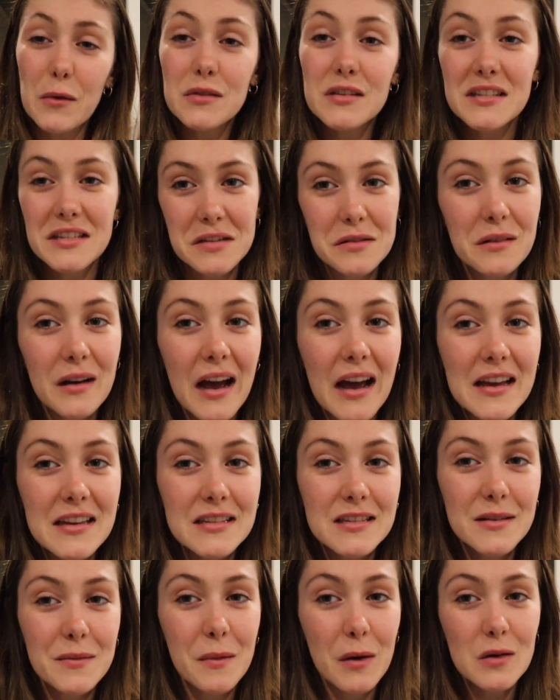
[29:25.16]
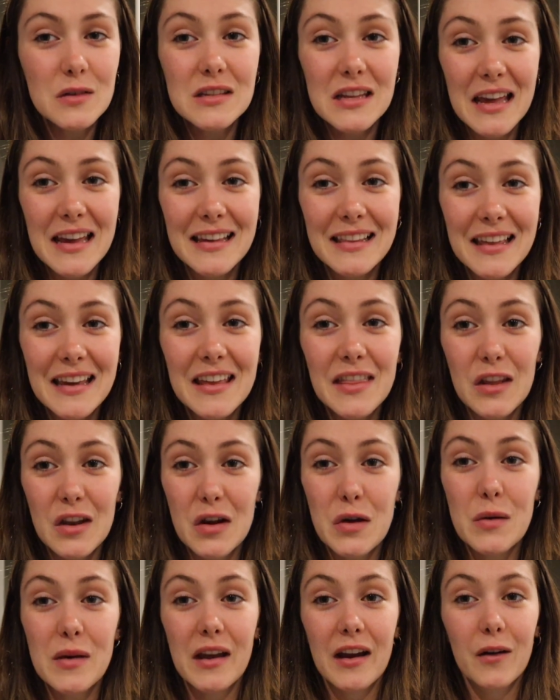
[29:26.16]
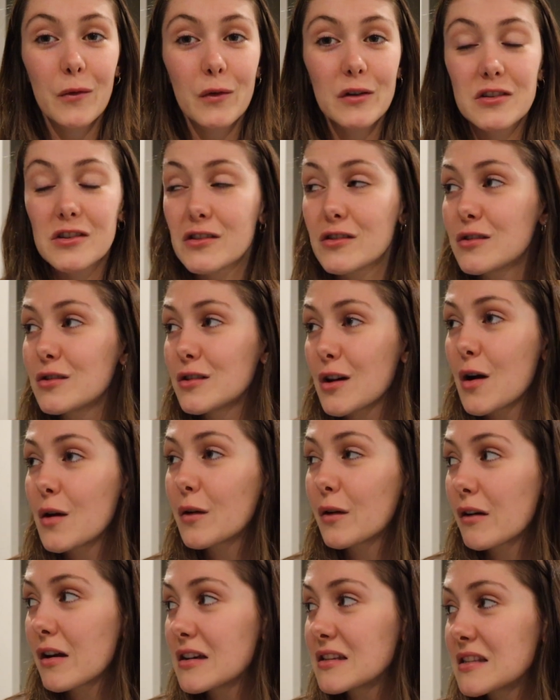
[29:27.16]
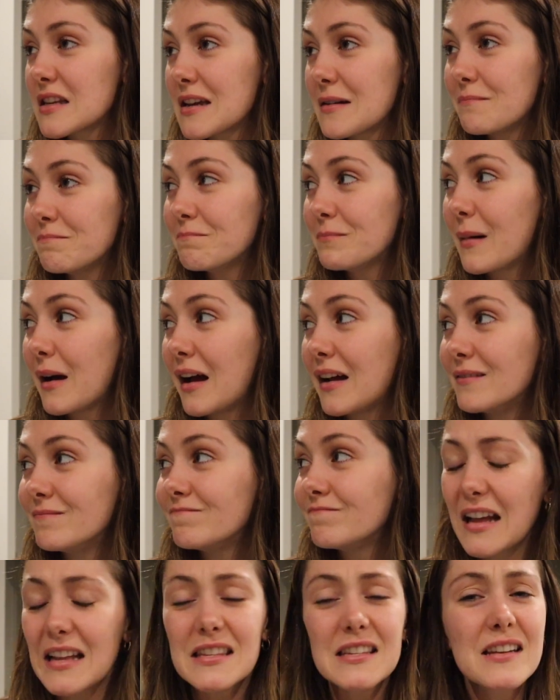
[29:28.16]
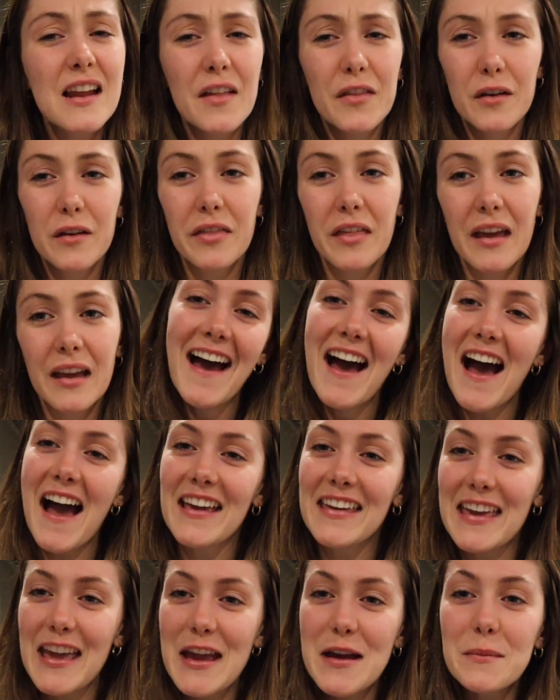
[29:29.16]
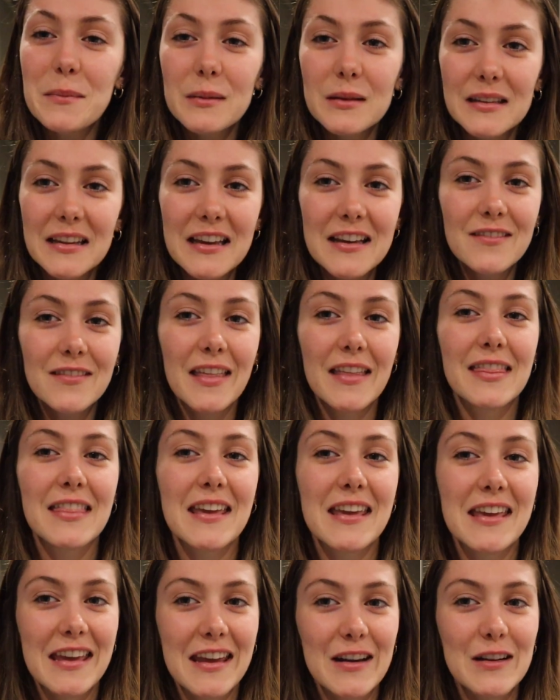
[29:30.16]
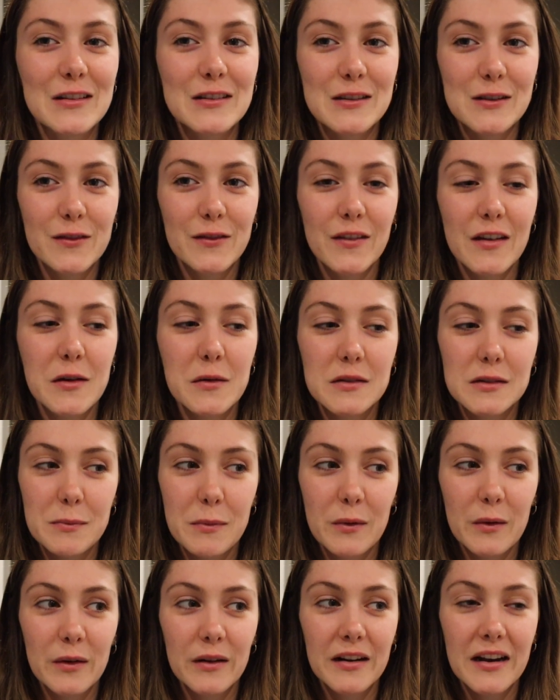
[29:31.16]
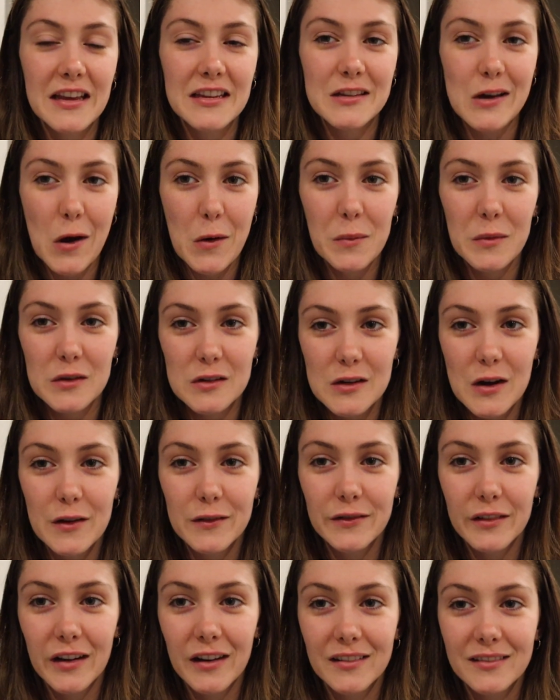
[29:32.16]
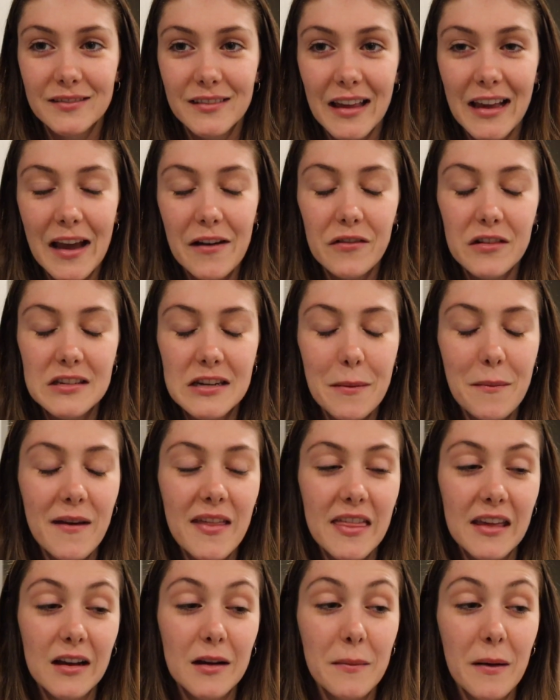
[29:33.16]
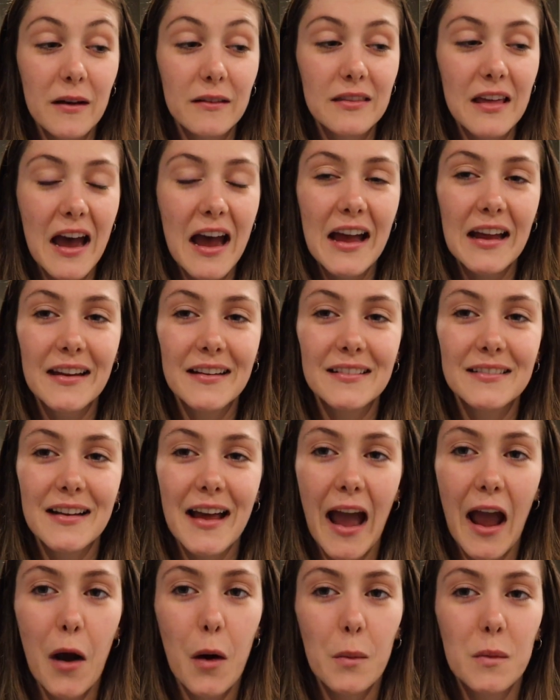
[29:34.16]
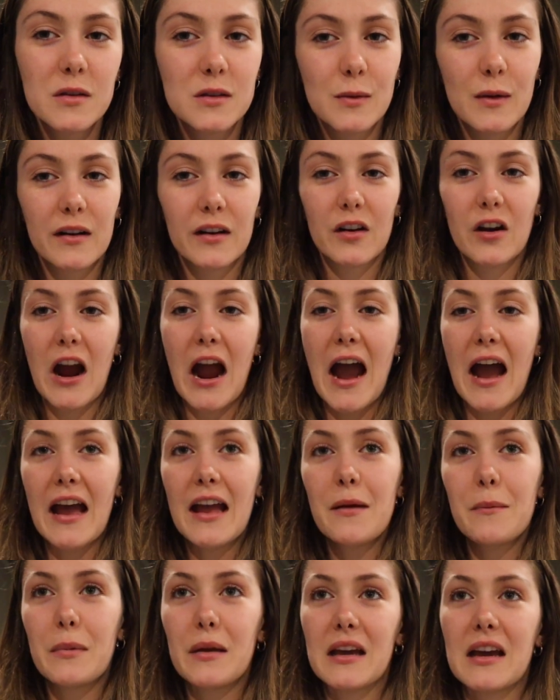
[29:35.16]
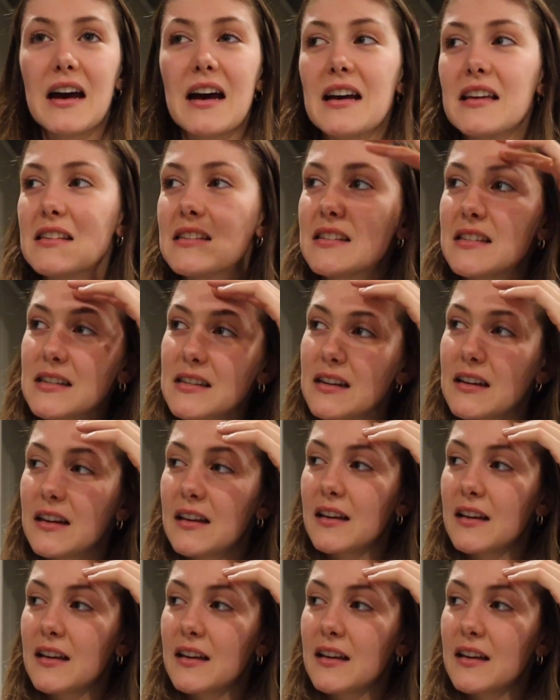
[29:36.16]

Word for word: I will see you guys most likely in the new year, which is so crazy. But that's another thing. I can't believe that the year Sophia was born is almost over. Like every time I think about that, I almost wanna cry because